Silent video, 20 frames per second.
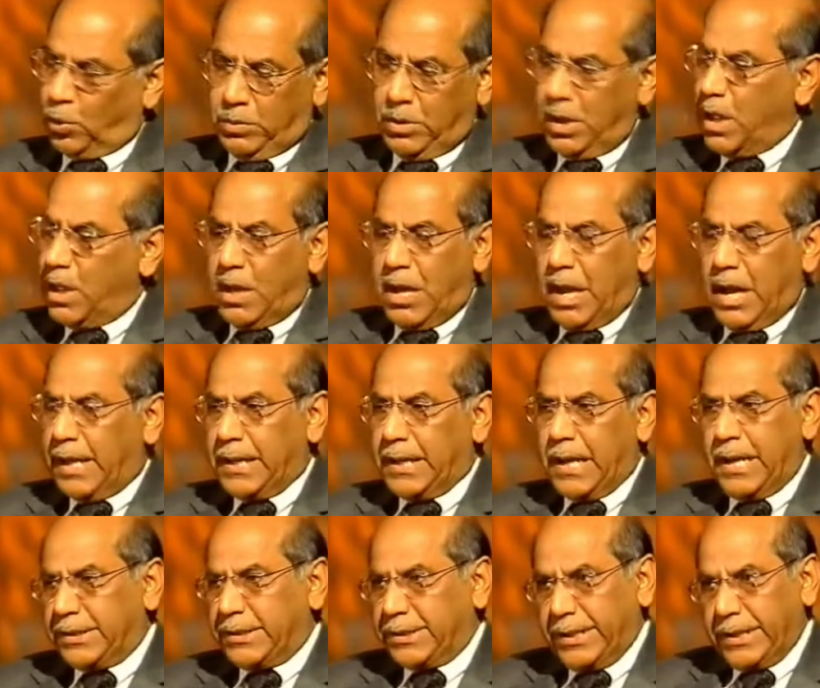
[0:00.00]
No.
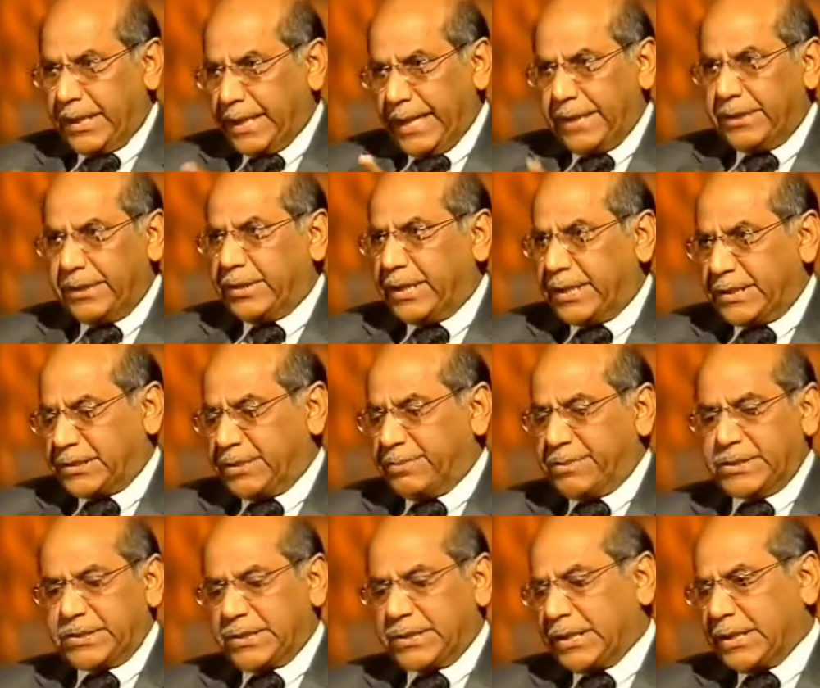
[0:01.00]
I think, again, there is
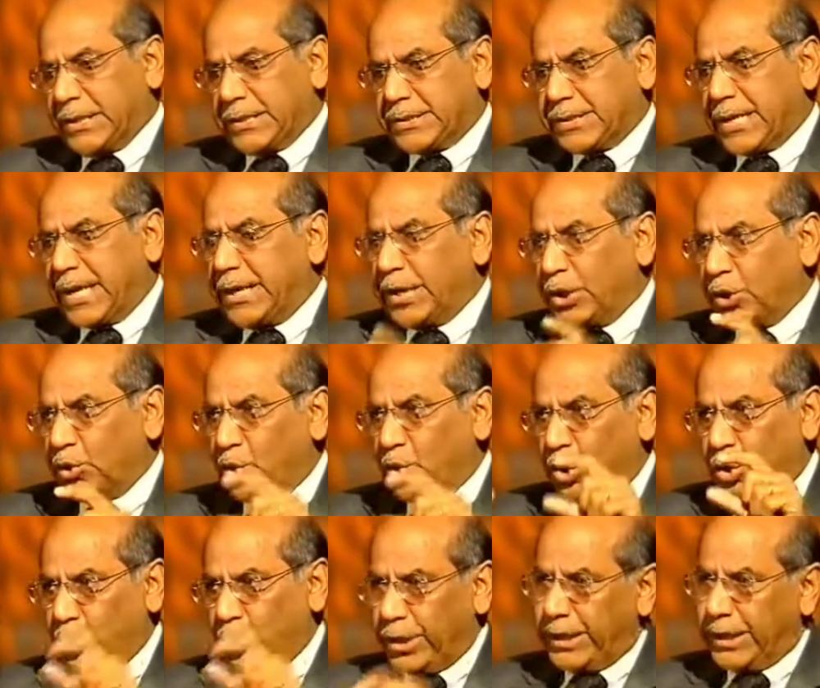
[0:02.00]
a misunderstanding.
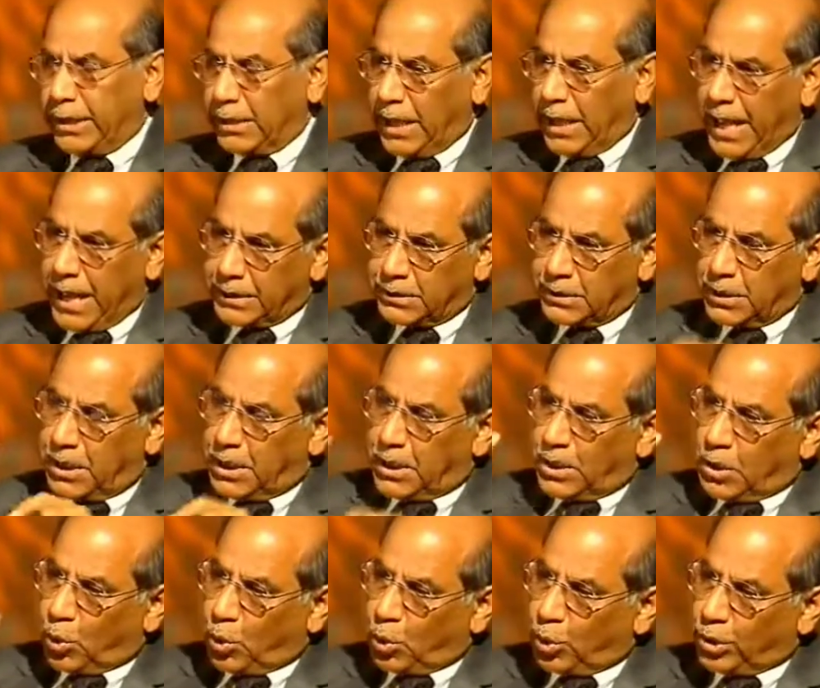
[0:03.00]
You are looking at
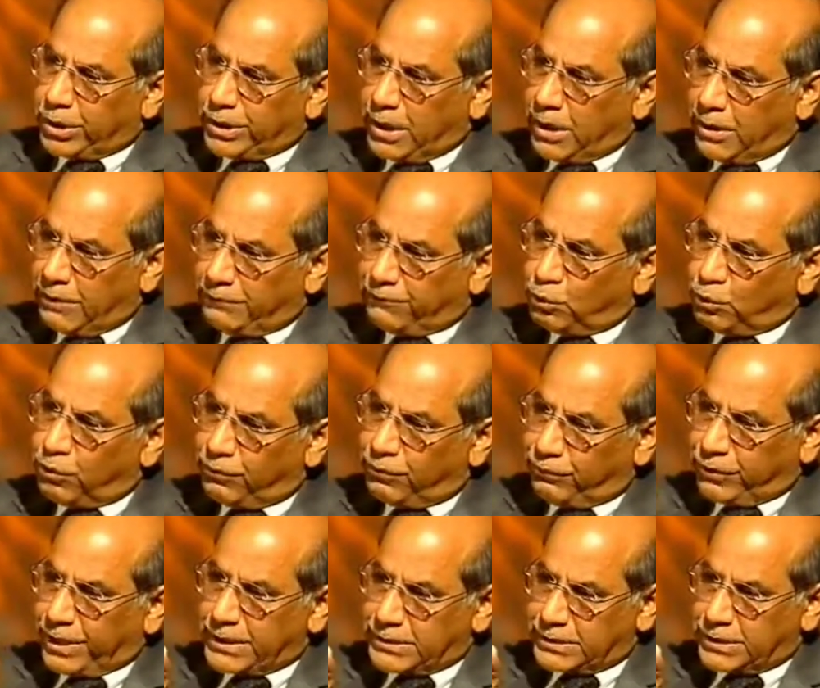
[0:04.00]
only a
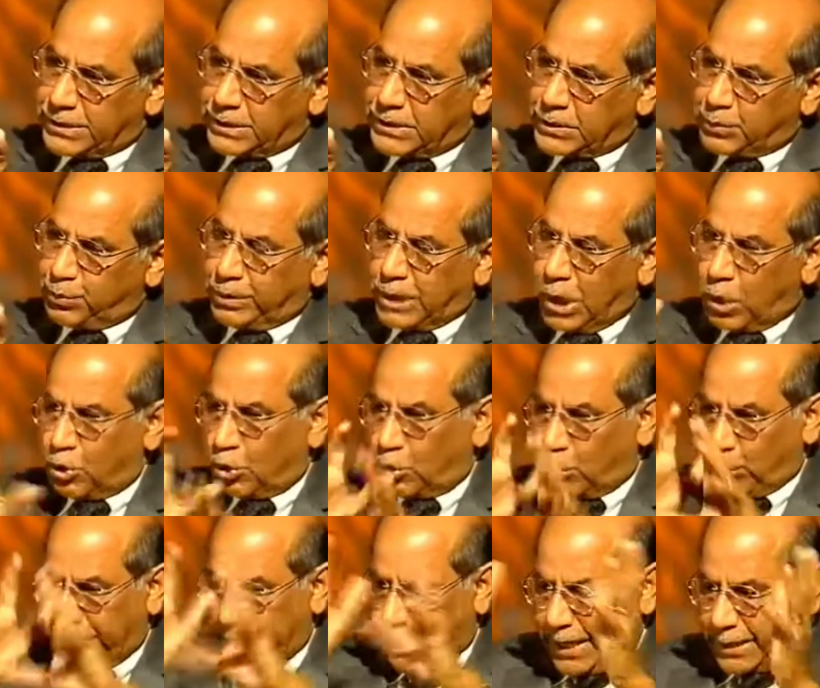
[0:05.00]
few phrases
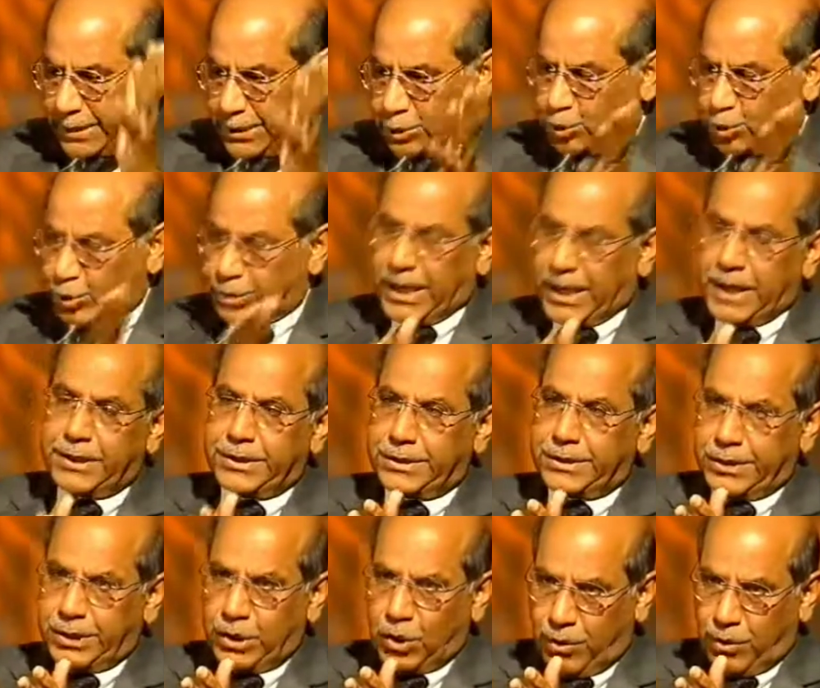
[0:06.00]
without looking at the
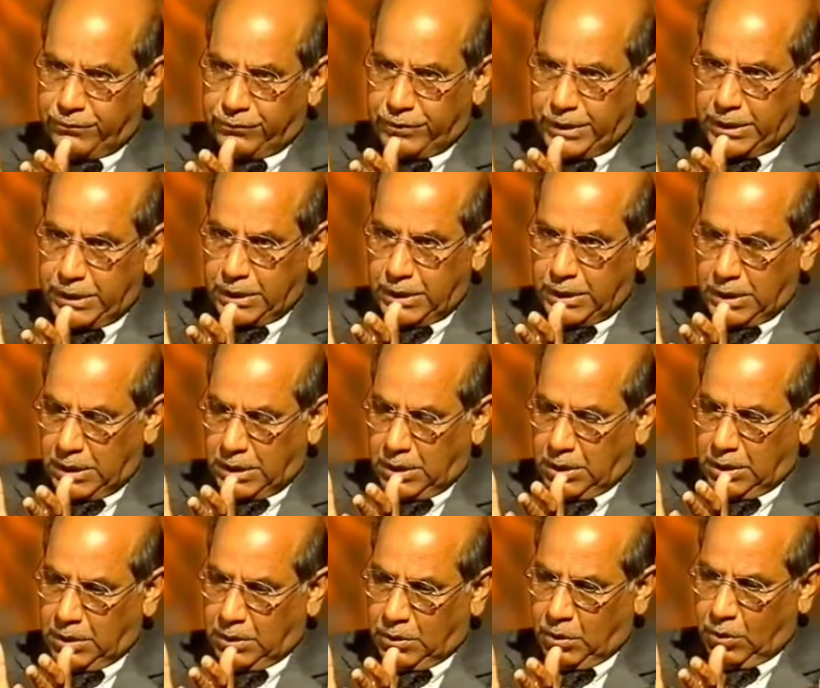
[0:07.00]
totality of the
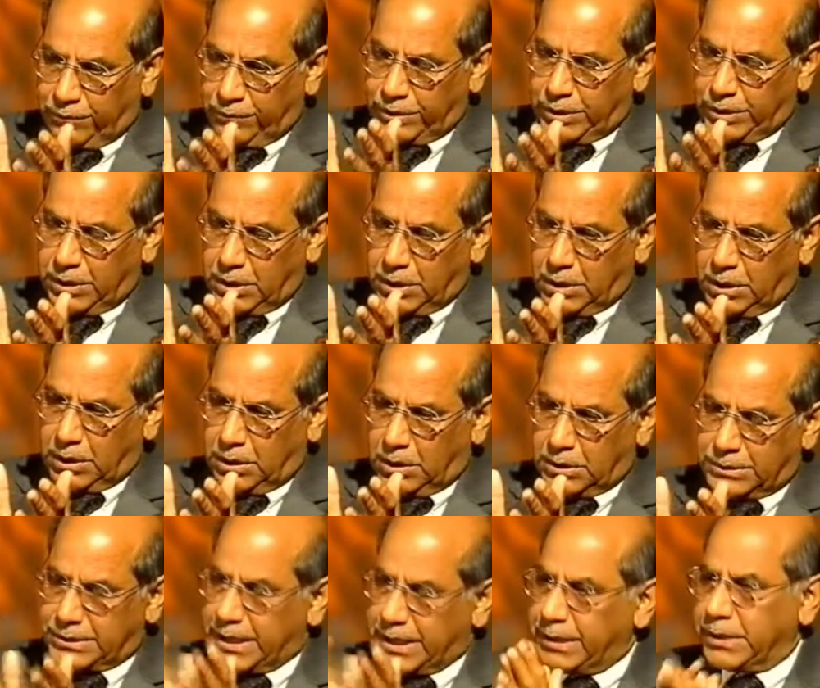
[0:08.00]

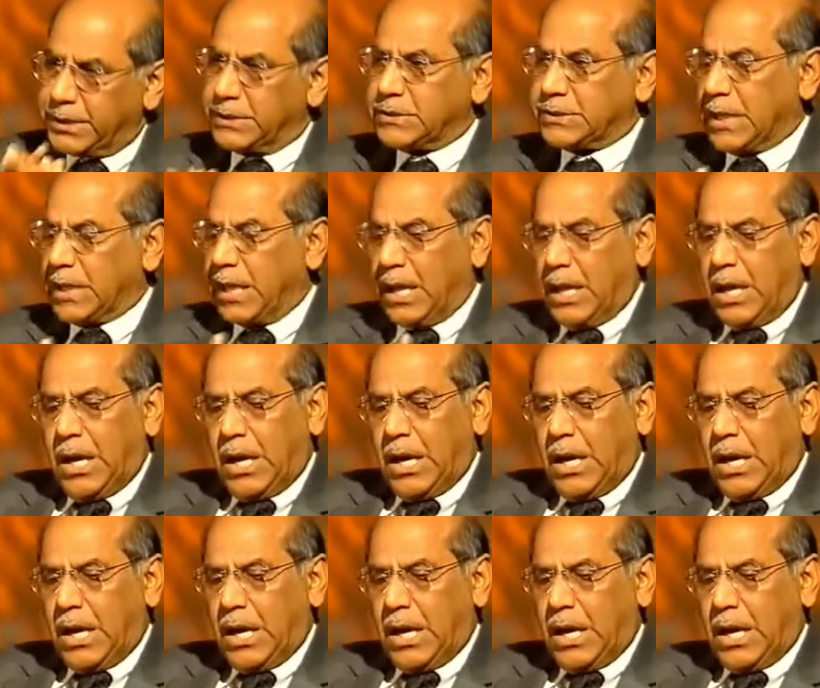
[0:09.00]
sentence.